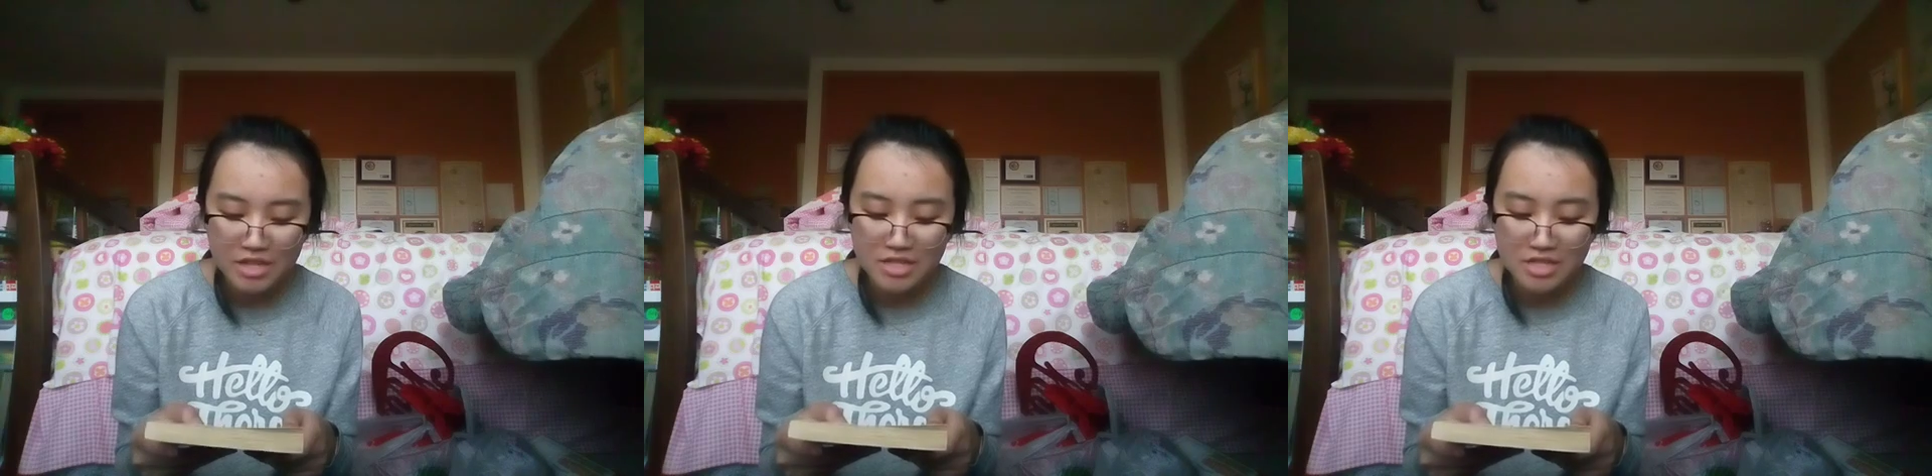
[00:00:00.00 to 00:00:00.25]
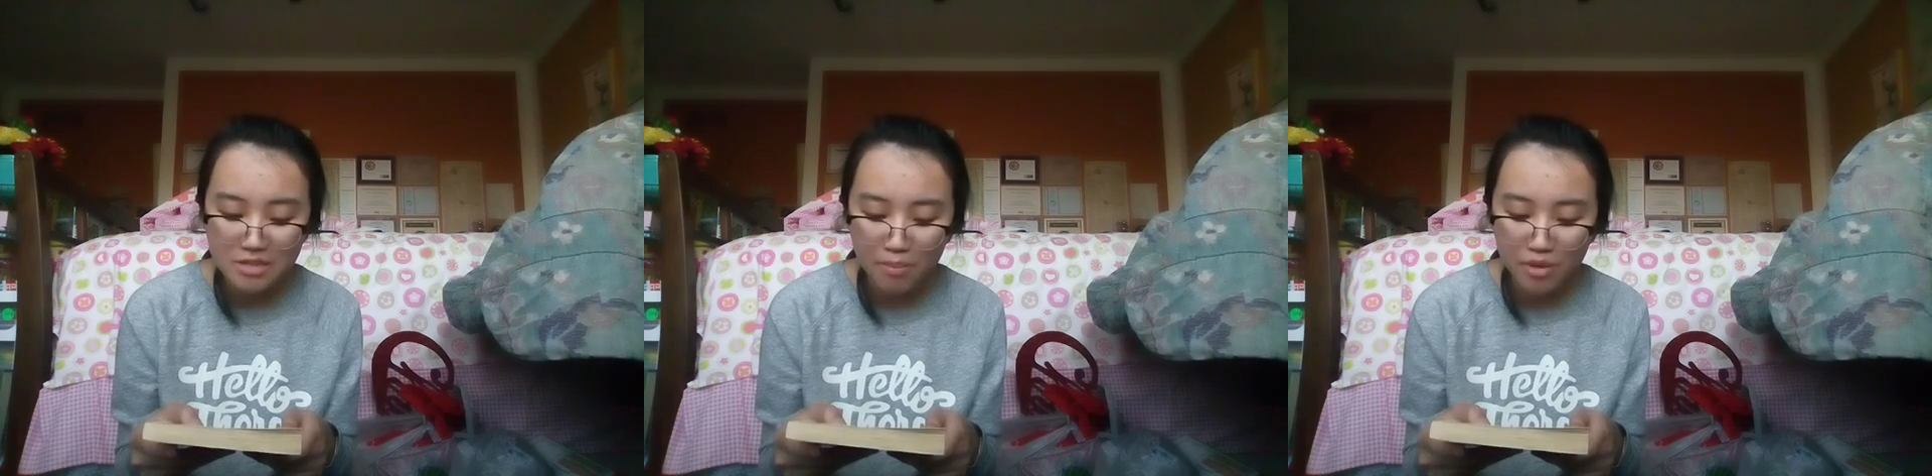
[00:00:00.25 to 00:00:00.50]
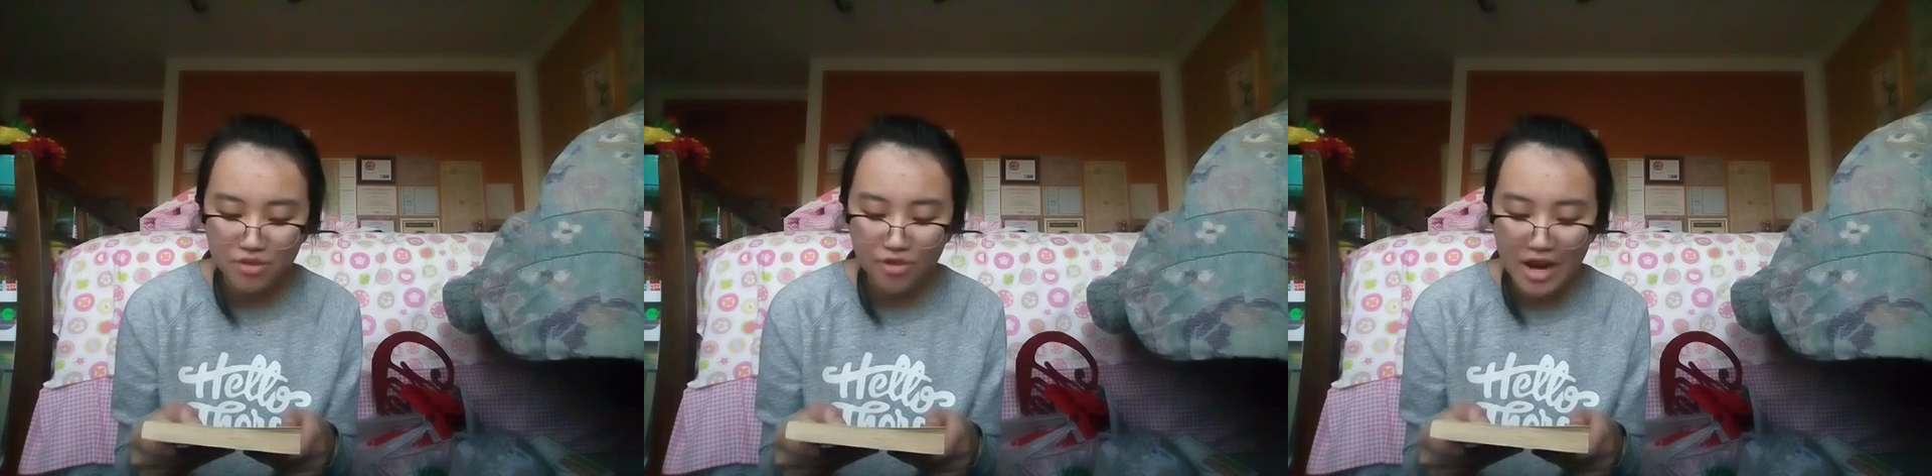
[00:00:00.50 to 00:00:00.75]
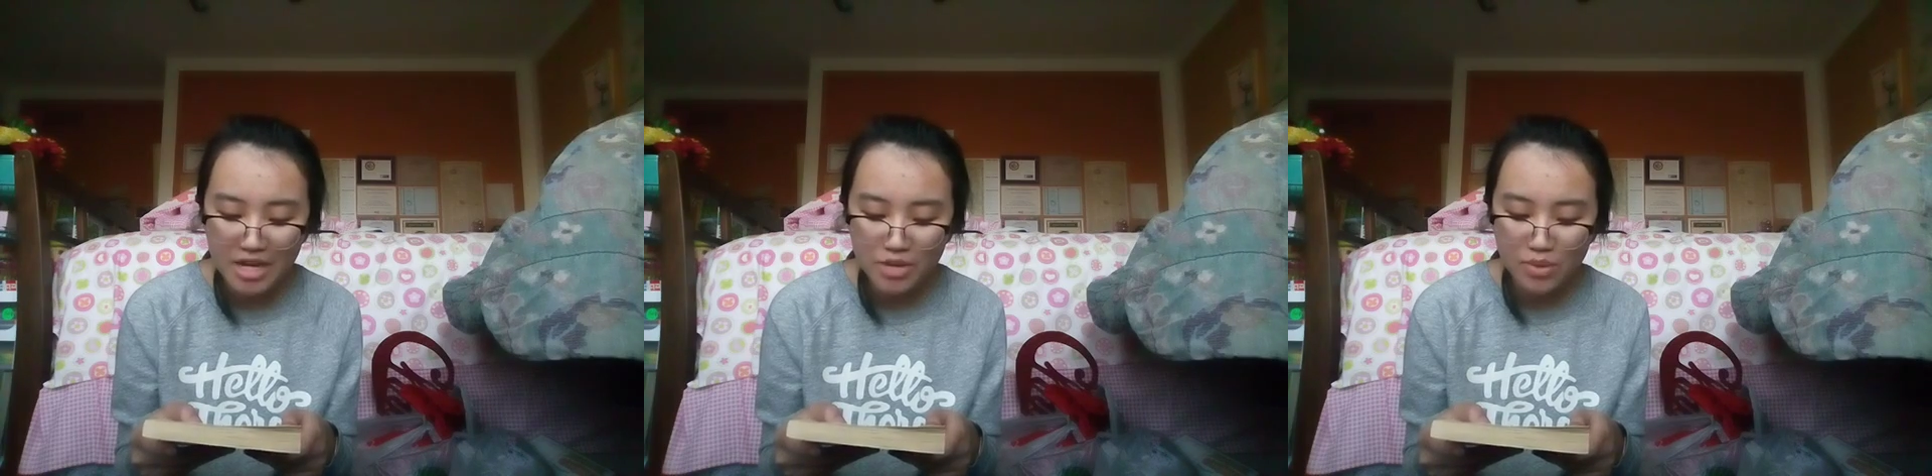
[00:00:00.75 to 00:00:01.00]
this is a book
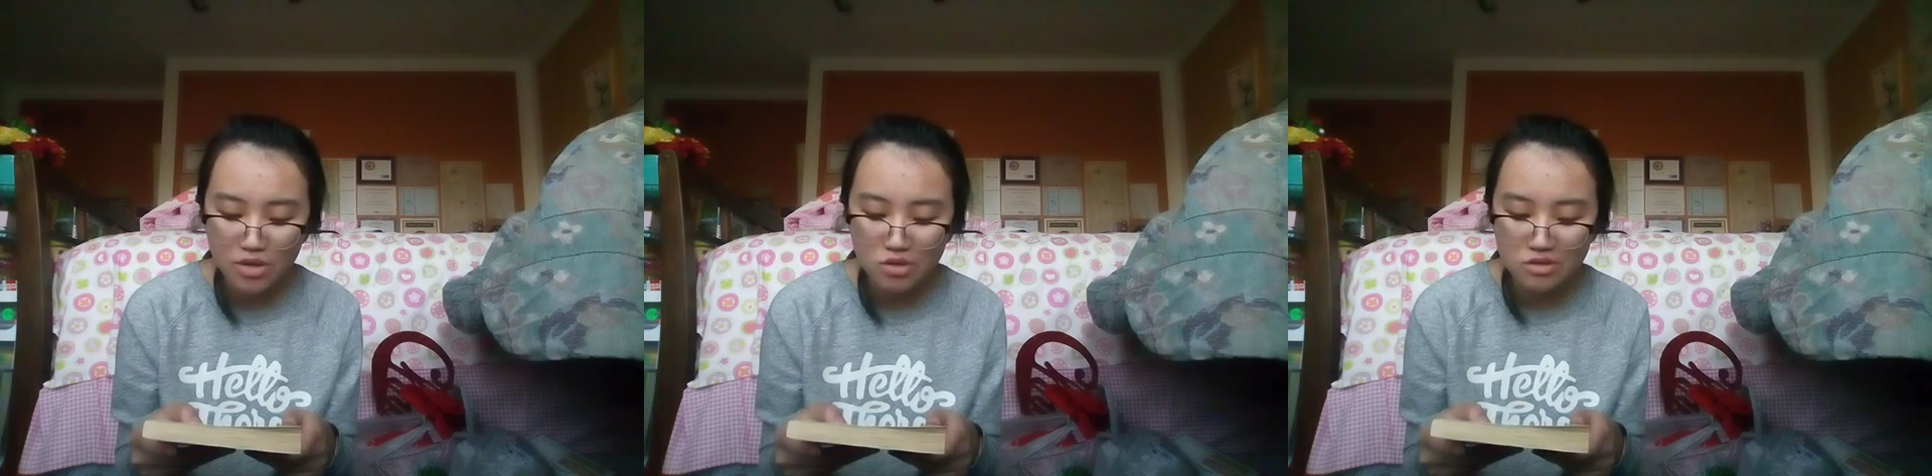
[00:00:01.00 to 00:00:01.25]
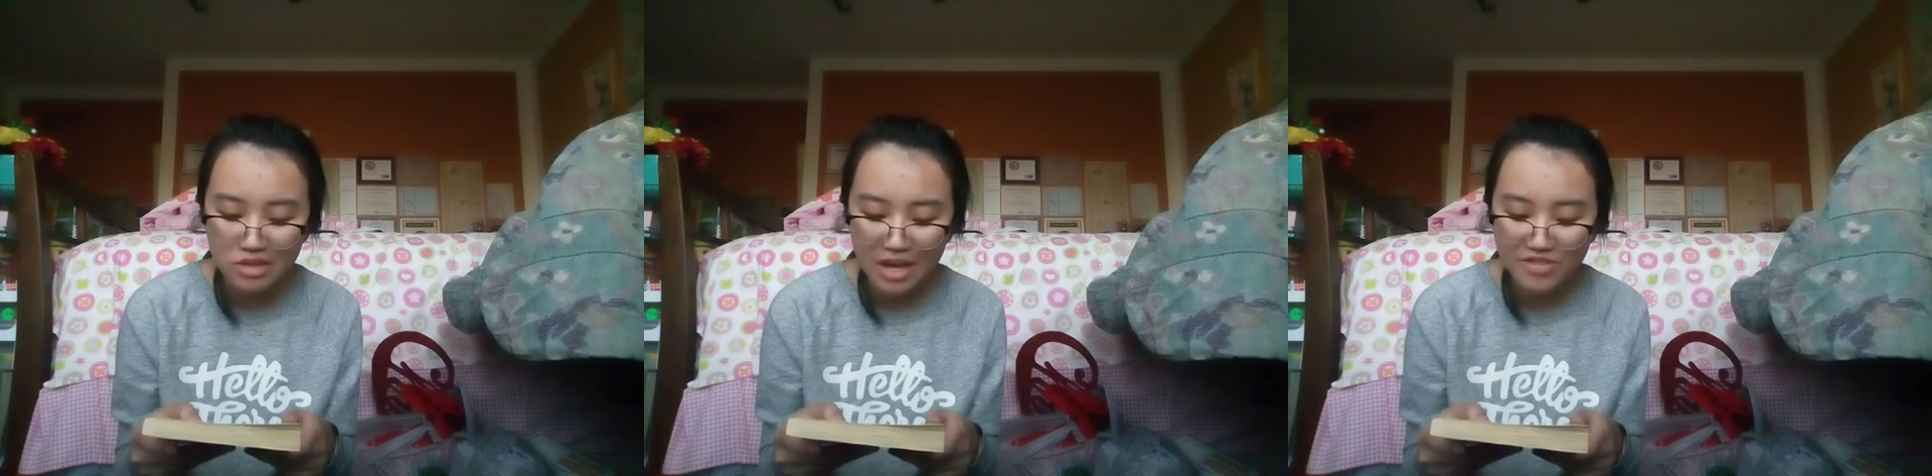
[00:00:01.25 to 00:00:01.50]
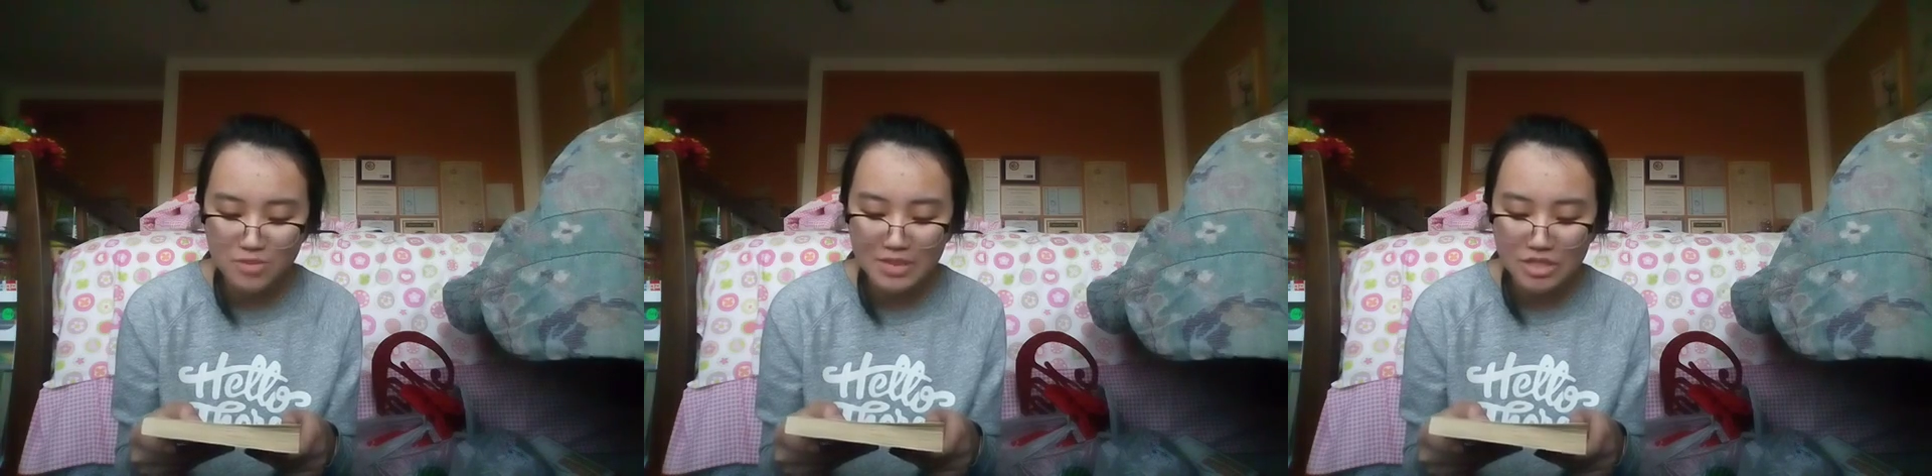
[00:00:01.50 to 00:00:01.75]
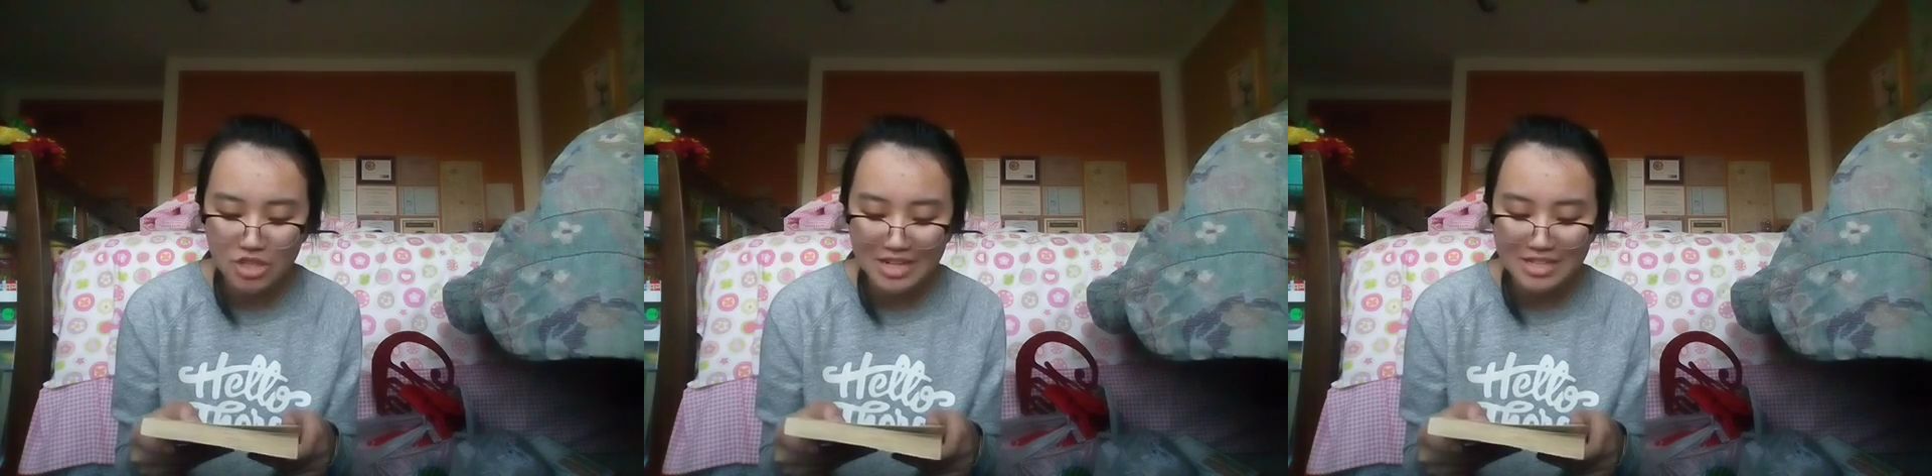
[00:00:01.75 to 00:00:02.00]
for anyone whose life has
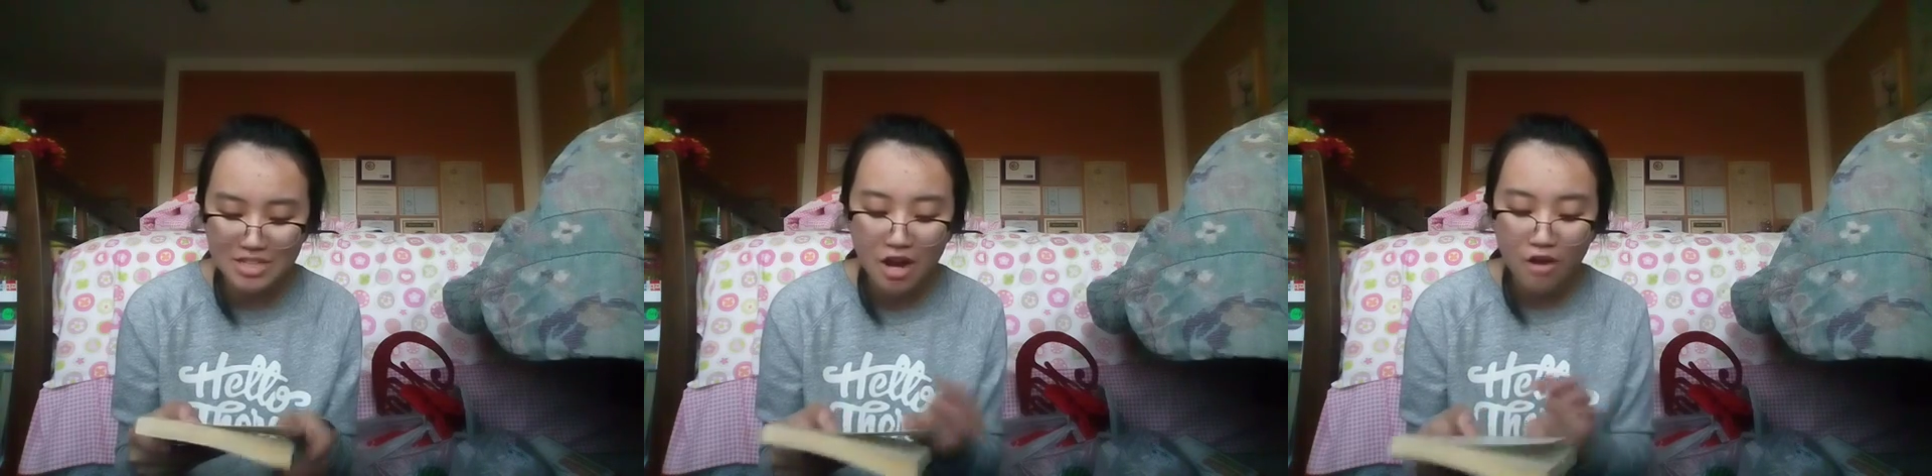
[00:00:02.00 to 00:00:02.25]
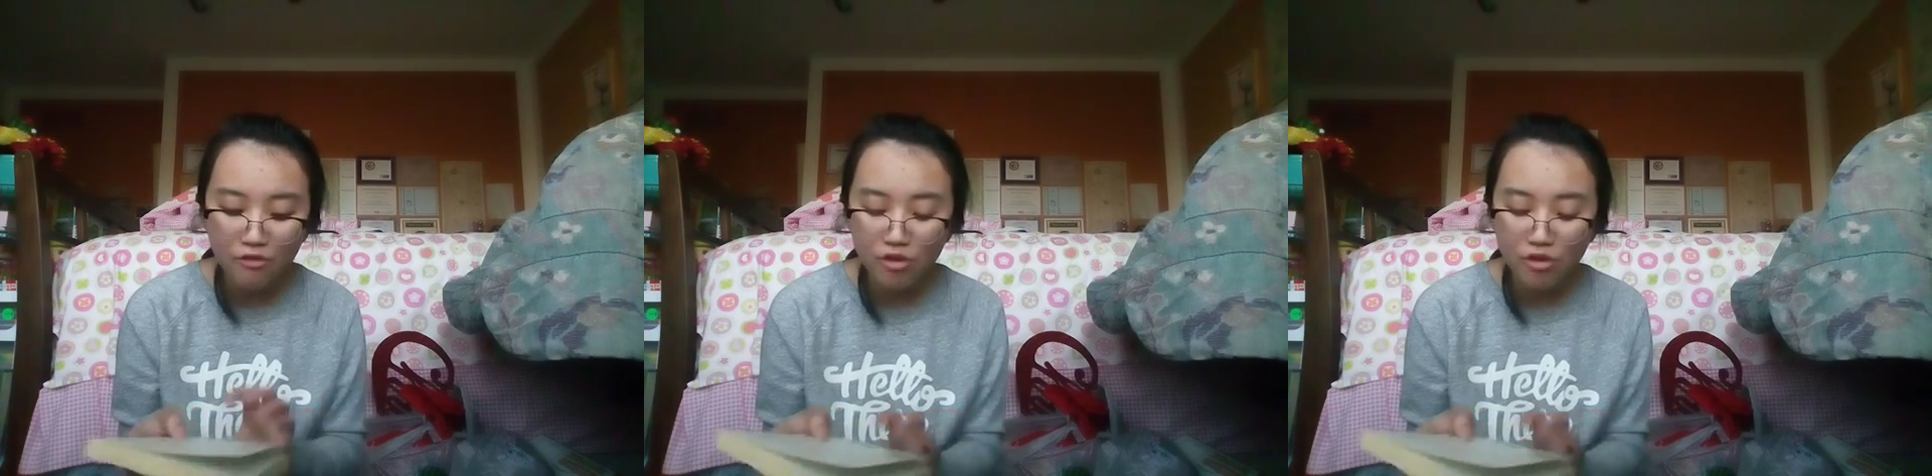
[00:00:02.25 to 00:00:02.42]
been changed